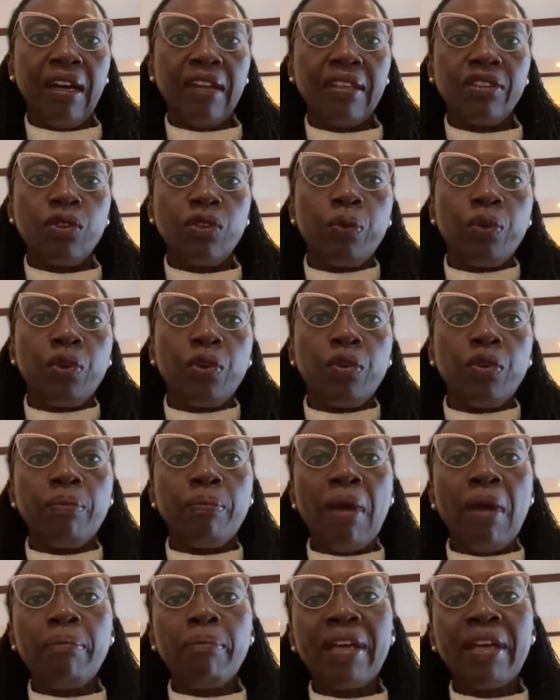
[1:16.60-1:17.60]
and you will
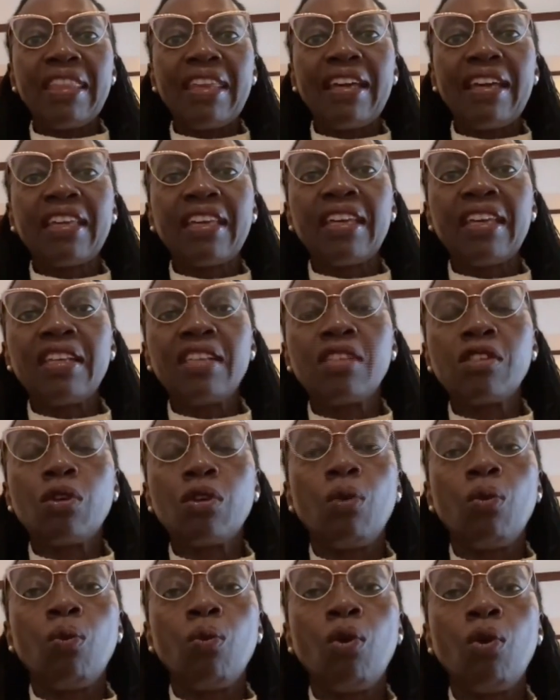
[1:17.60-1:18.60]
remember their case
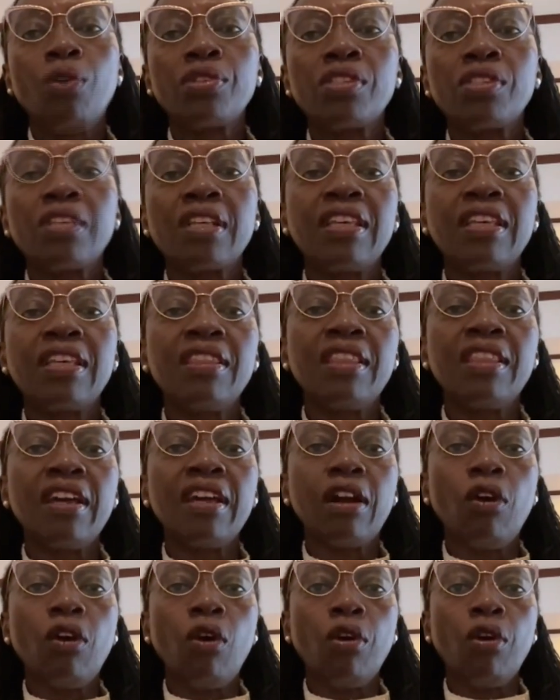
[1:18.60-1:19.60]
was in
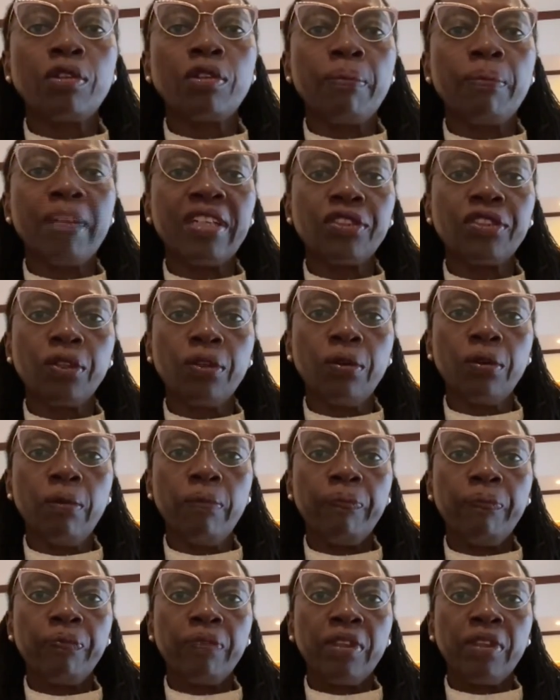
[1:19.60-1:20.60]
the
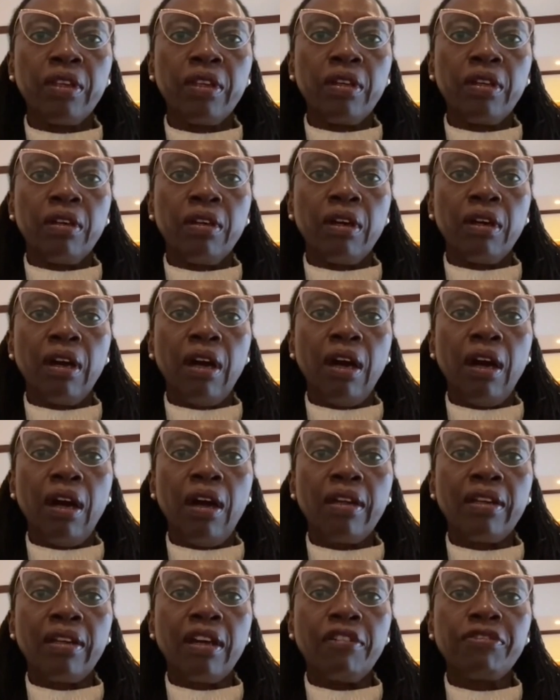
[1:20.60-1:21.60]
court-martial,
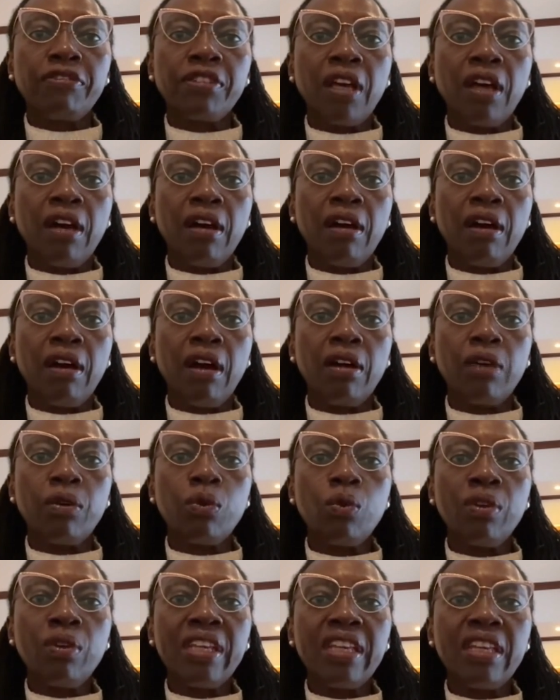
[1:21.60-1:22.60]
and after a
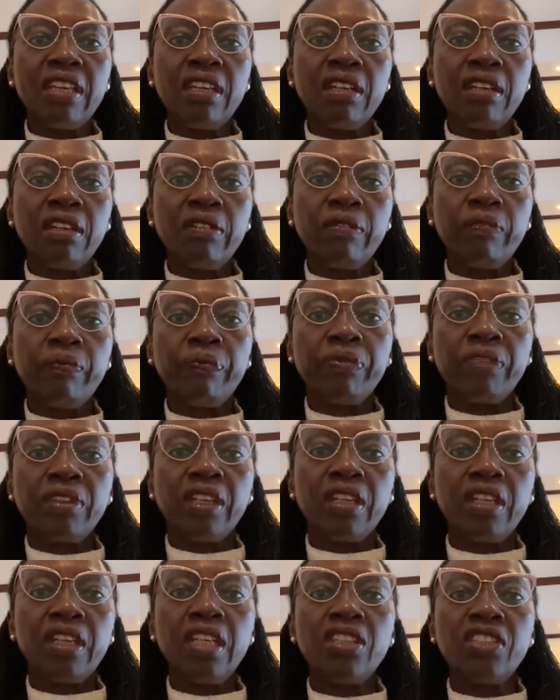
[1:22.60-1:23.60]
ruling
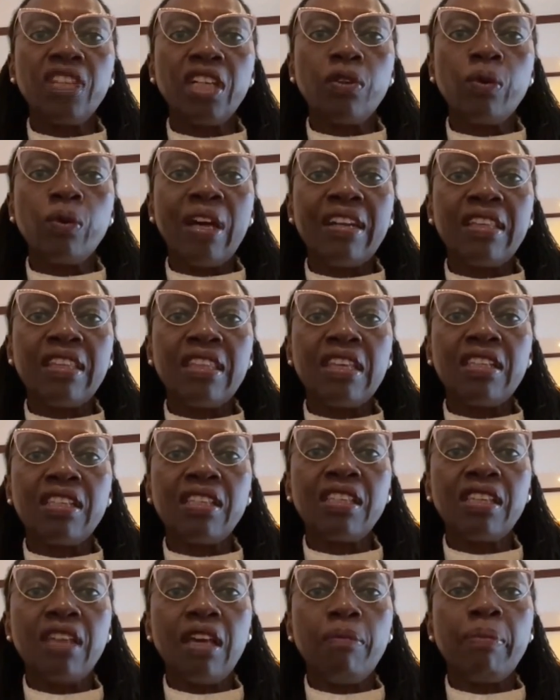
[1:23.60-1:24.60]
in January
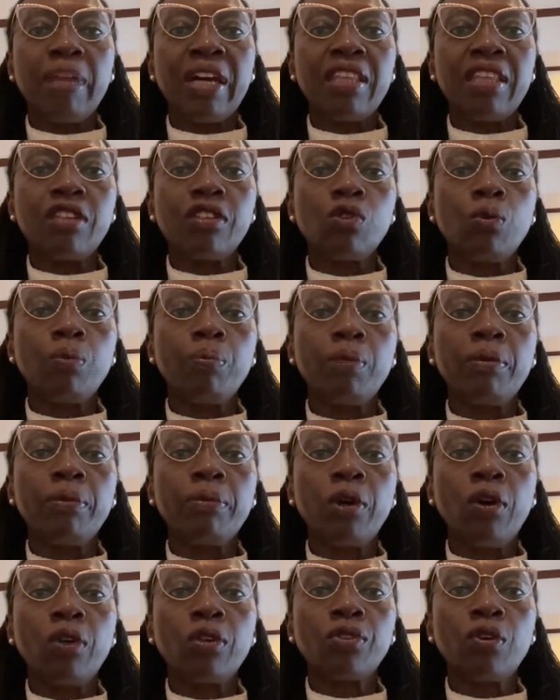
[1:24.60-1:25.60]
this year by the
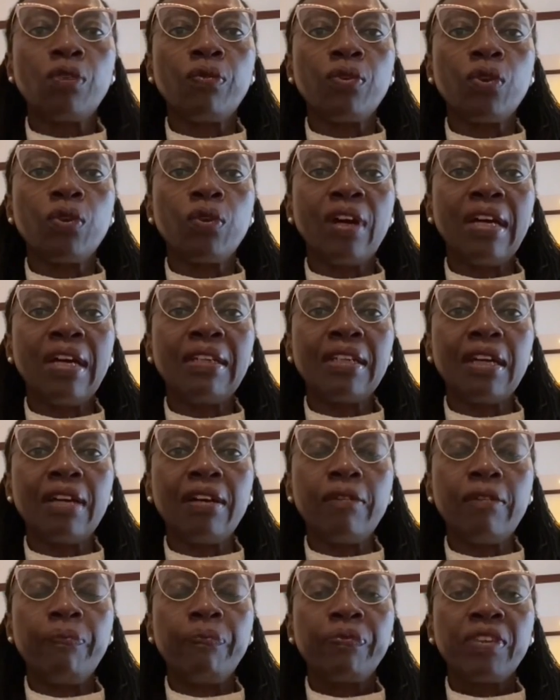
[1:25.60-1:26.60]
Supreme Court of
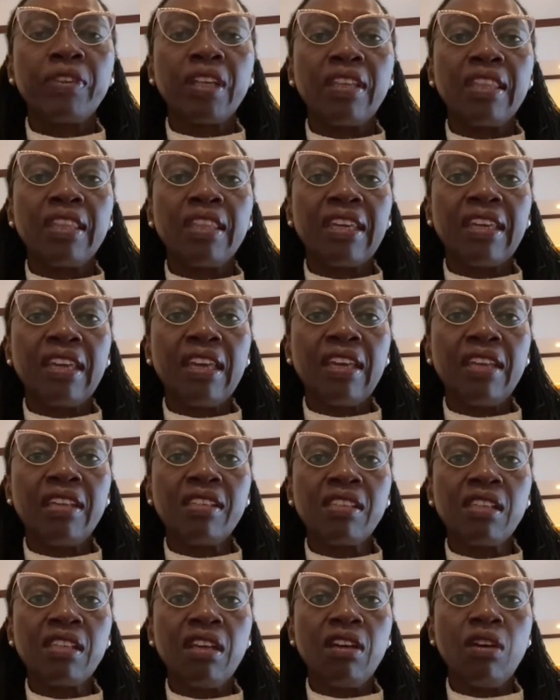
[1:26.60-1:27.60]
Uganda, the
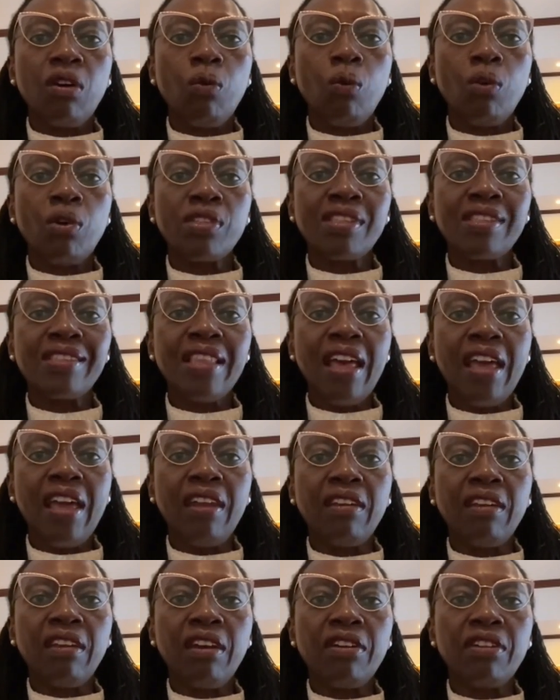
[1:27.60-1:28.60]
case was
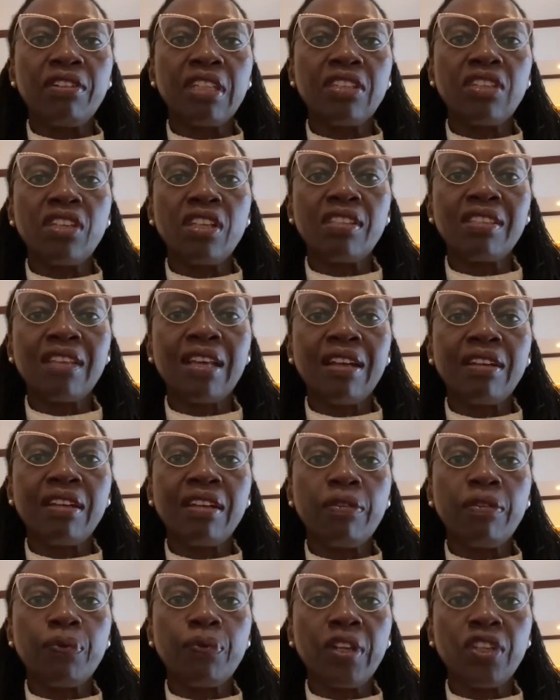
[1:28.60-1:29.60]
then registered
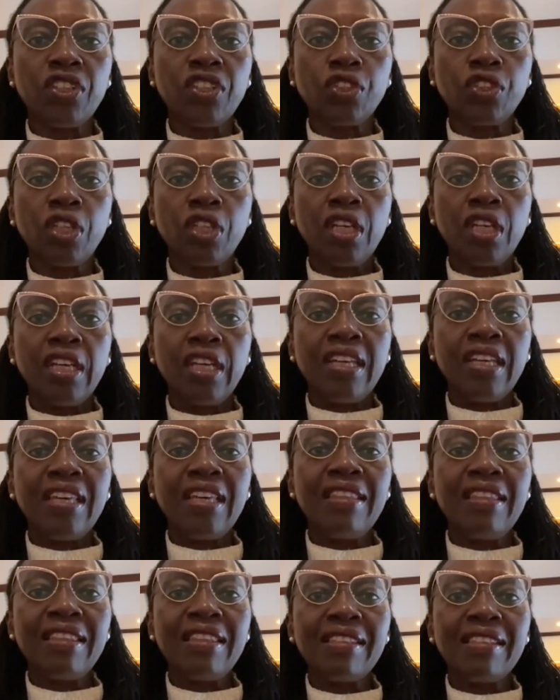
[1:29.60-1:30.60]
afresh
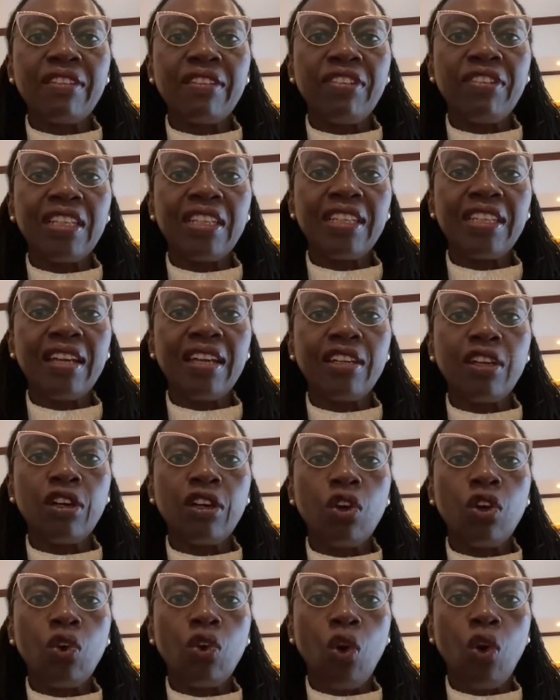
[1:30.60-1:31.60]
in the civilian
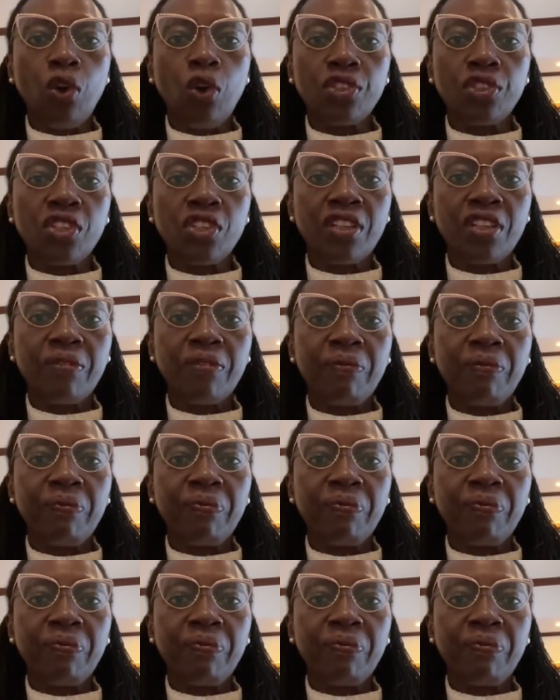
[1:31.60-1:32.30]
court.